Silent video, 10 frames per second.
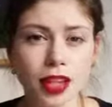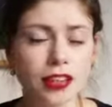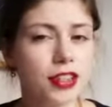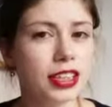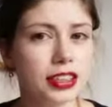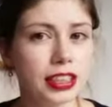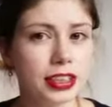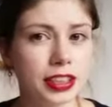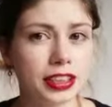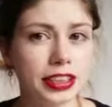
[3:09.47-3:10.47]
So that's
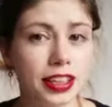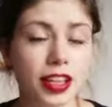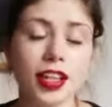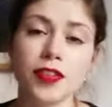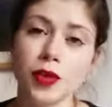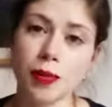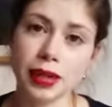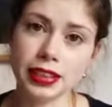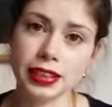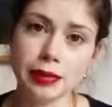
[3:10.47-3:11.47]
something to consider. If you are
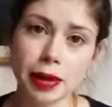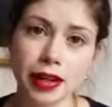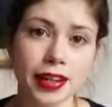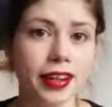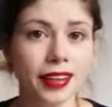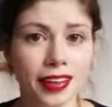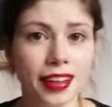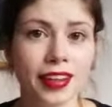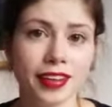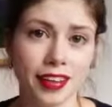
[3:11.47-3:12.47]
based in America,
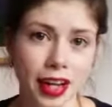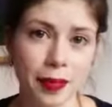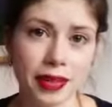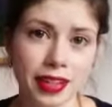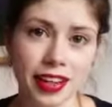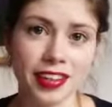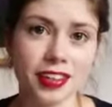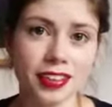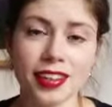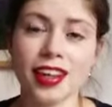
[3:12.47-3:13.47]
then happy
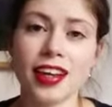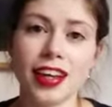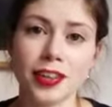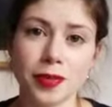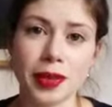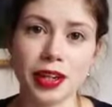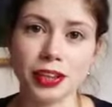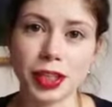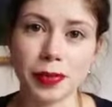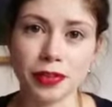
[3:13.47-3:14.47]
days. It should be a
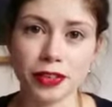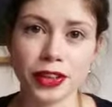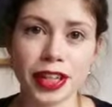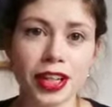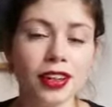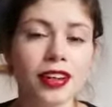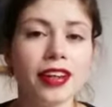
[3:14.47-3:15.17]
lot cheaper for you.